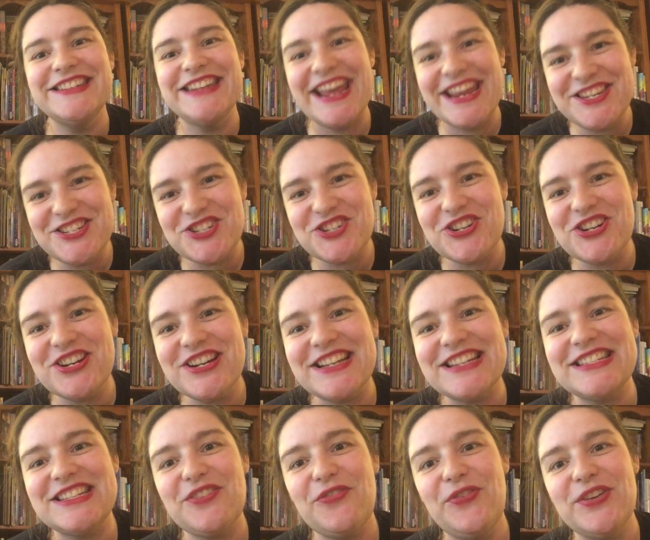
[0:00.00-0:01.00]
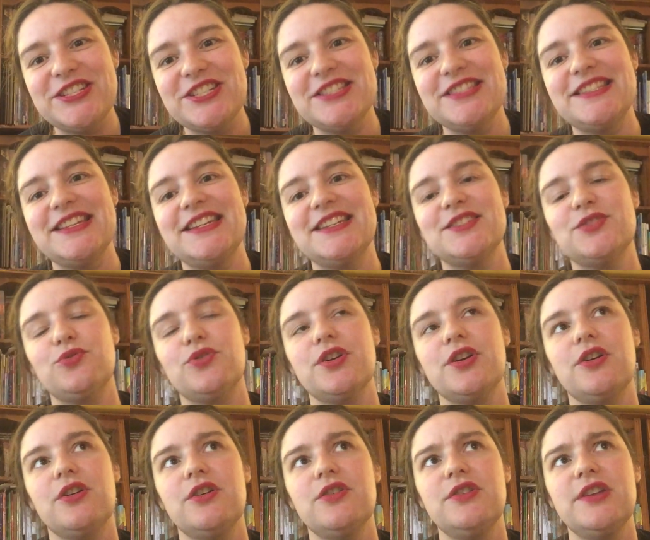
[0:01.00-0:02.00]
nature deficiency
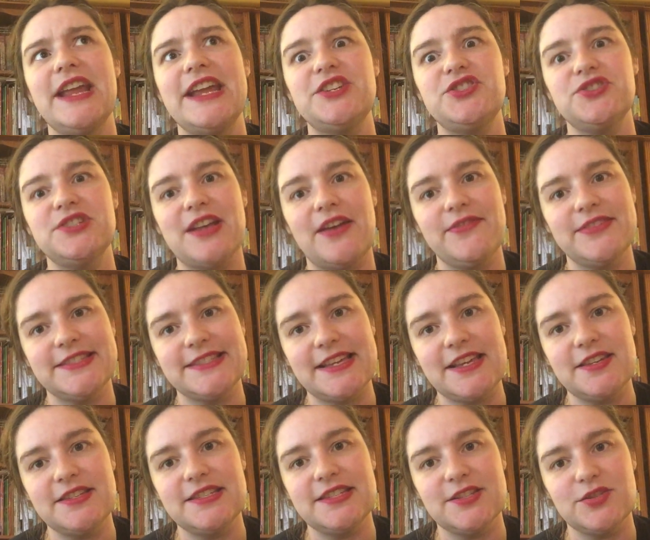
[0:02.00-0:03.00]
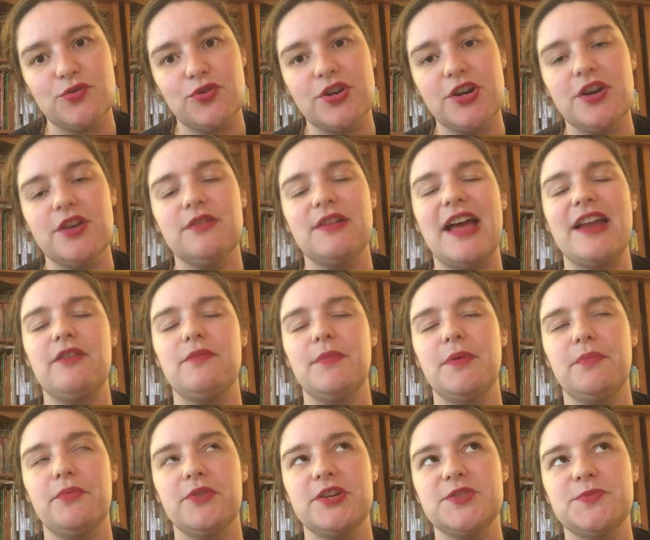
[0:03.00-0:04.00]
disorder or nature deficit disorder. I don't
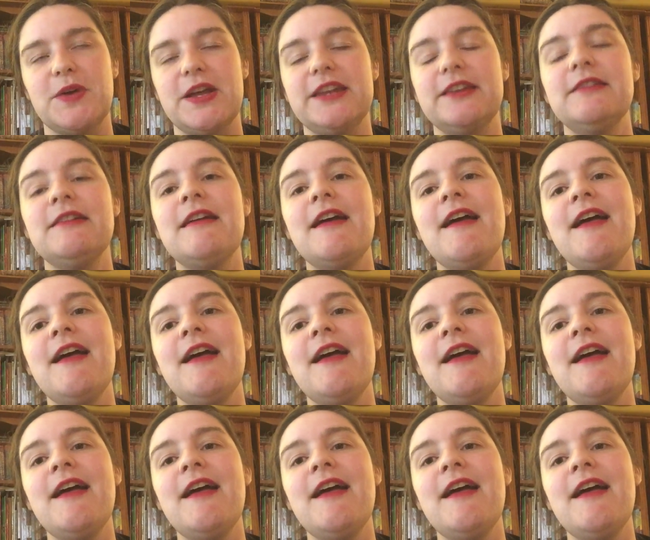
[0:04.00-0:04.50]
remember which one.